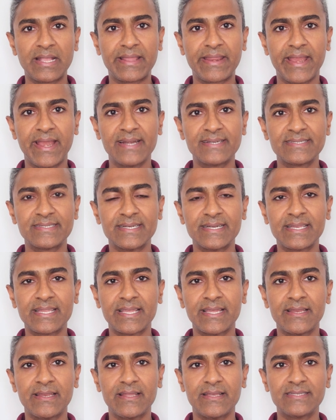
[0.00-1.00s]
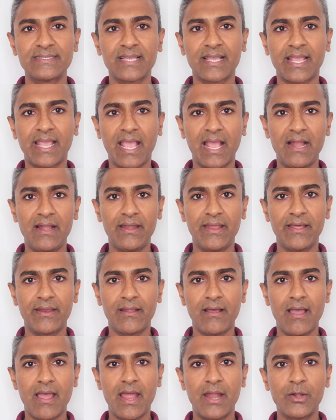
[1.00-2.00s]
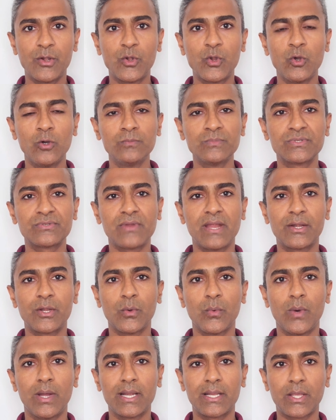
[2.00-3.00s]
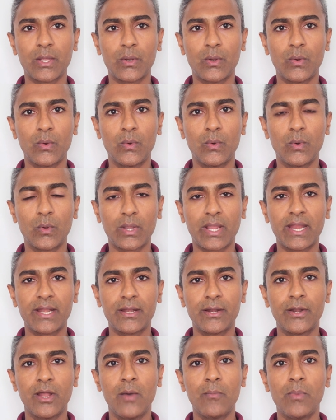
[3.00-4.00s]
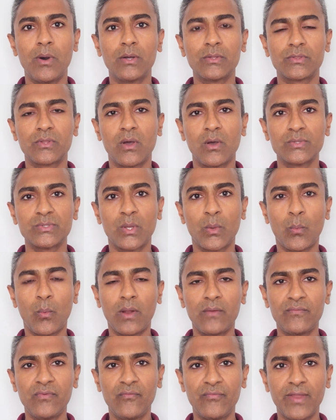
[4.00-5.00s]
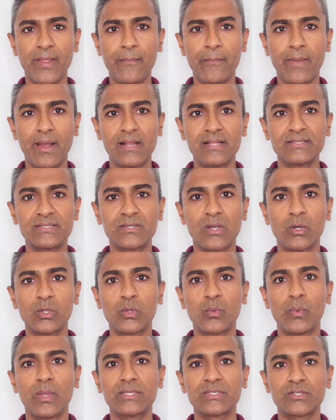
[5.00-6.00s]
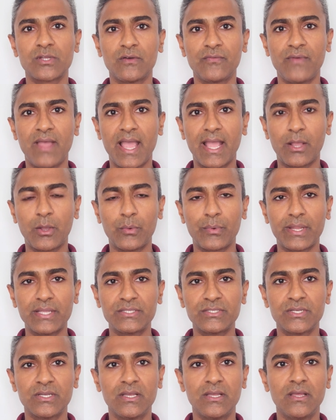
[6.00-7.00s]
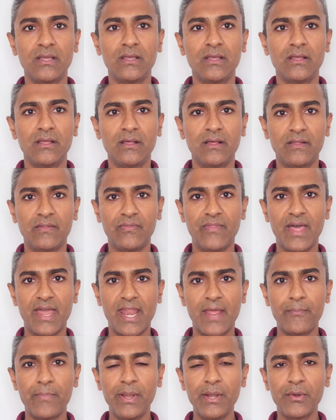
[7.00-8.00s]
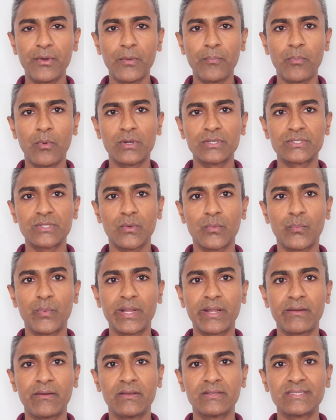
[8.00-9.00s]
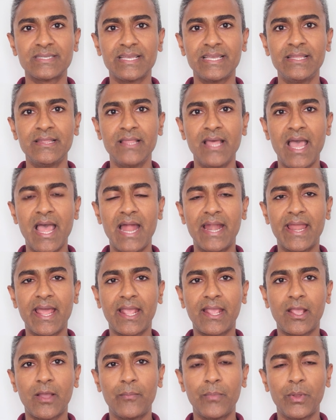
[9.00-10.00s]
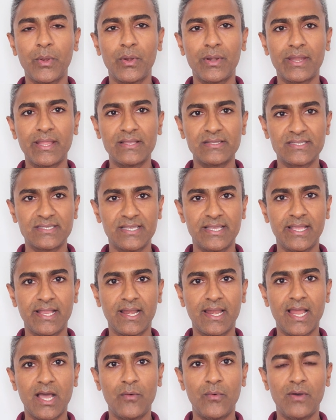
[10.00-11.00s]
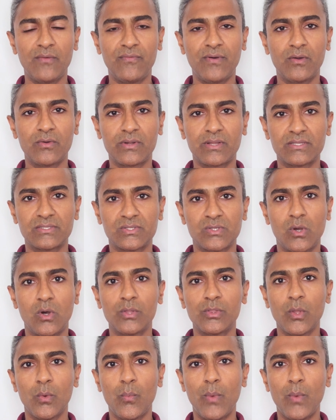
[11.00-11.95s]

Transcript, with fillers: Great Sitkin is a caldera and dome stratovolcano located about 1150 miles southwest of Anchorage. There have been reports of witness in the Adak community seeing lava fountains on the